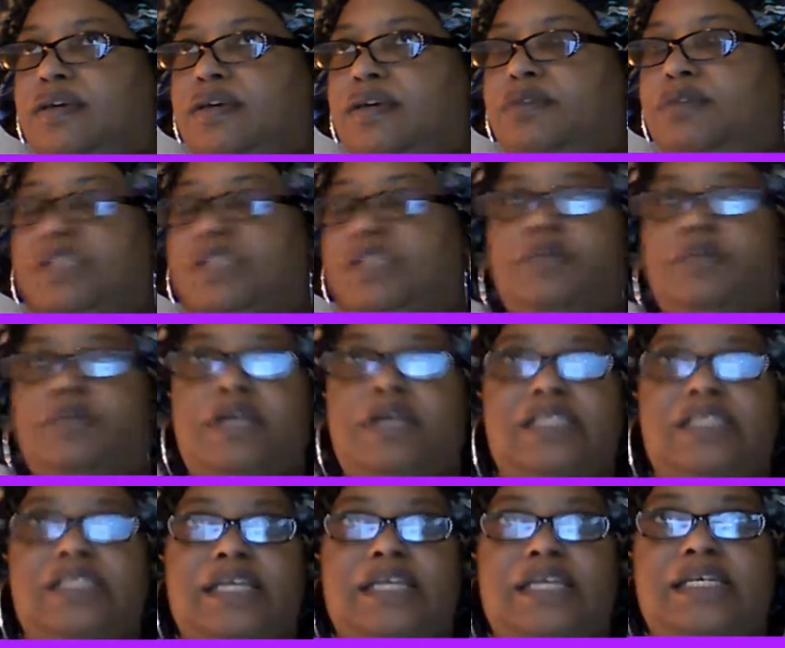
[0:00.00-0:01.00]
what's the word it
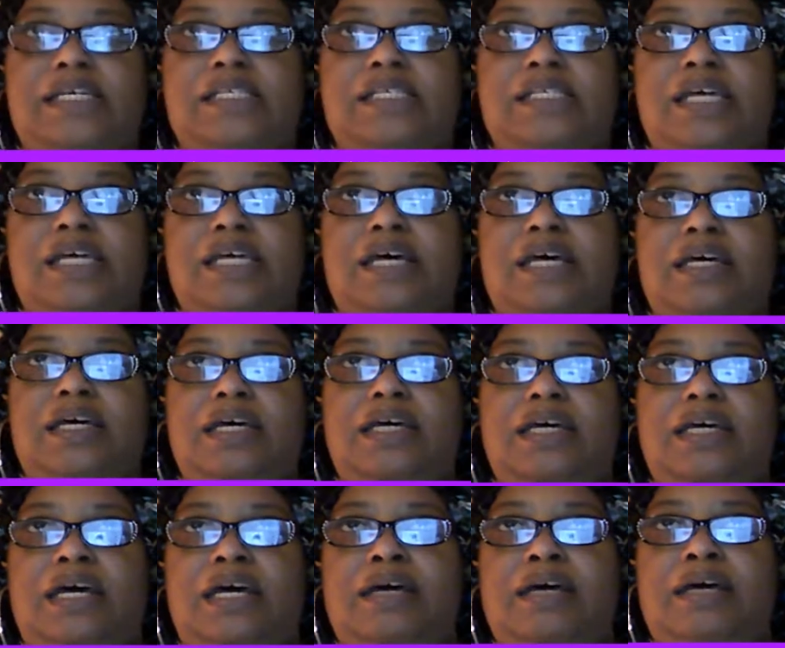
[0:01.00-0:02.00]
says?
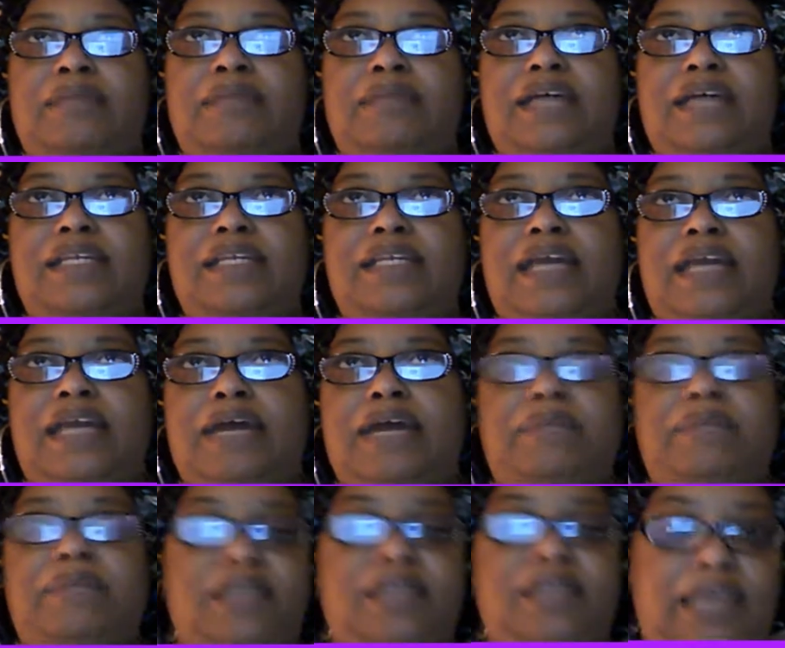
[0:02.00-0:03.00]
Not denied,
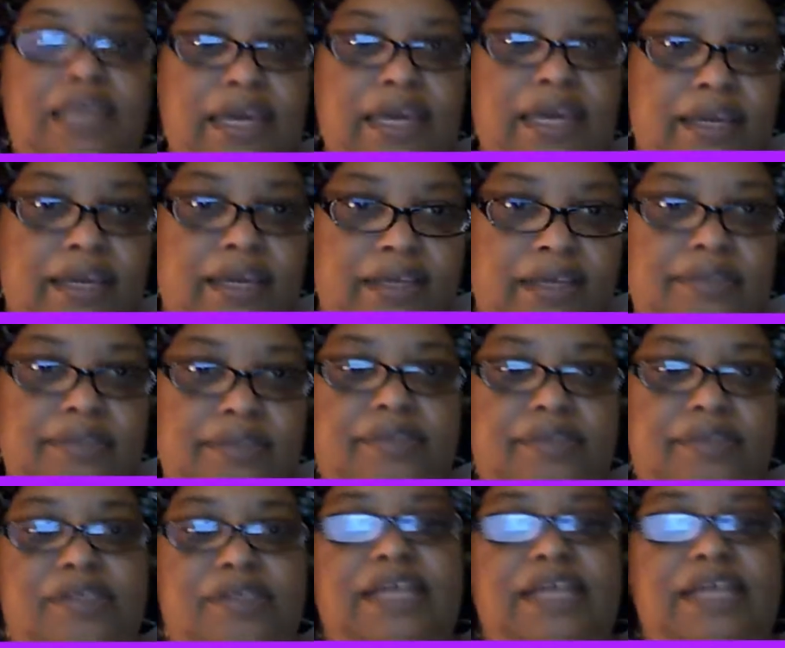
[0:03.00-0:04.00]
but delayed.
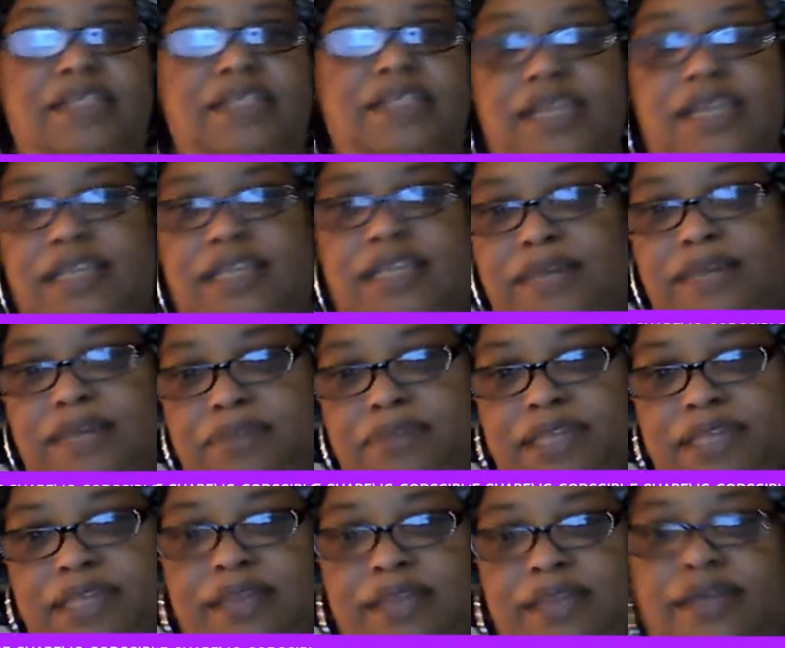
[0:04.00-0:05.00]
So I had to take that and
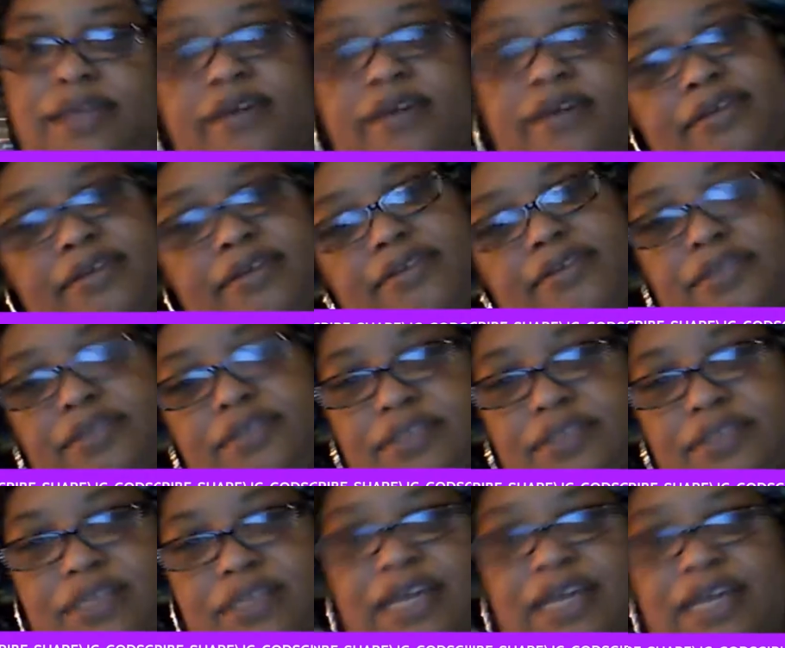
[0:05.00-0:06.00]
put that there.
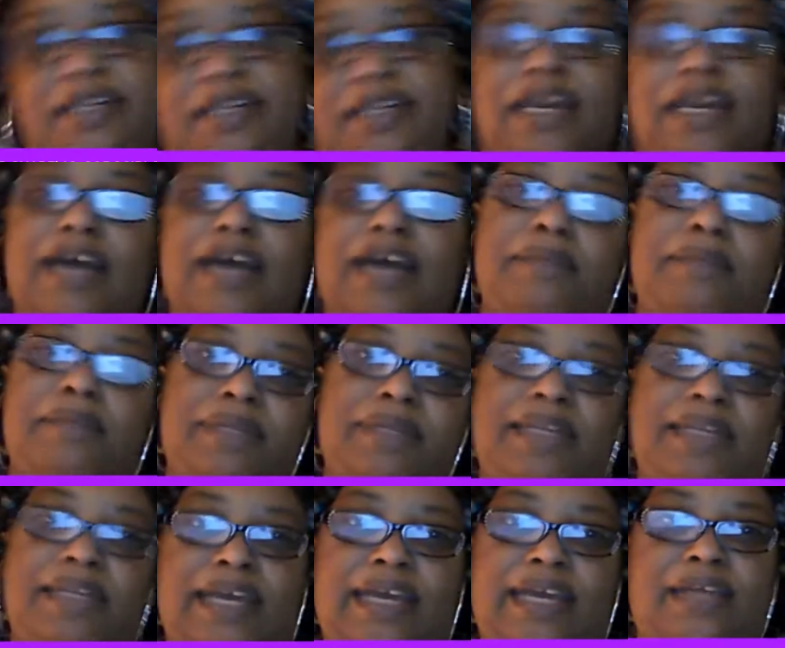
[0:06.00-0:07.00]
Not denied, but
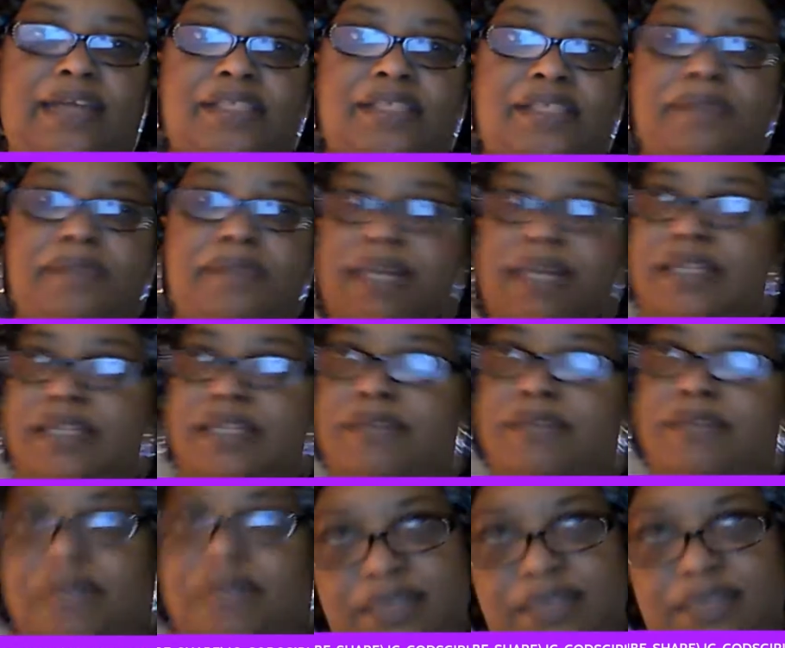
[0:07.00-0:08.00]
delayed, because somebody did
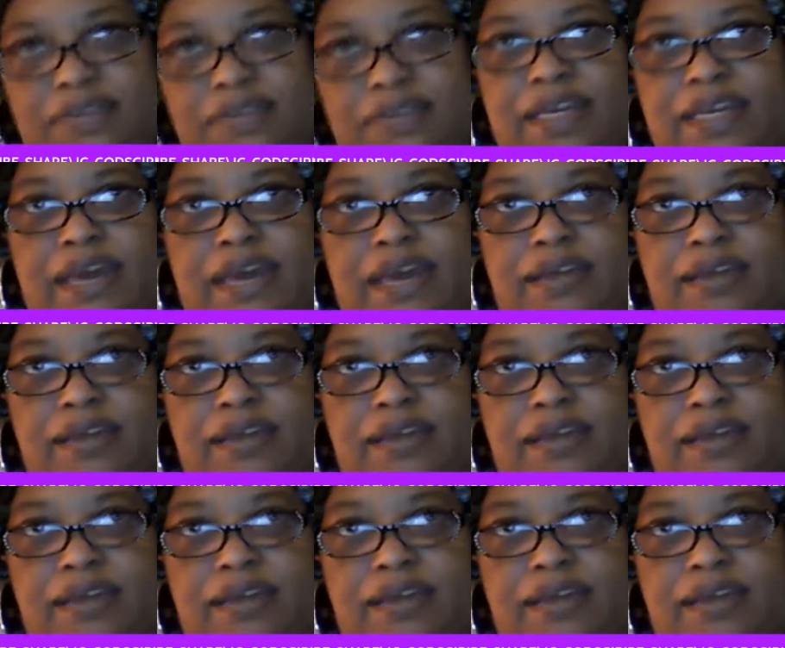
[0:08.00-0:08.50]
believe in that.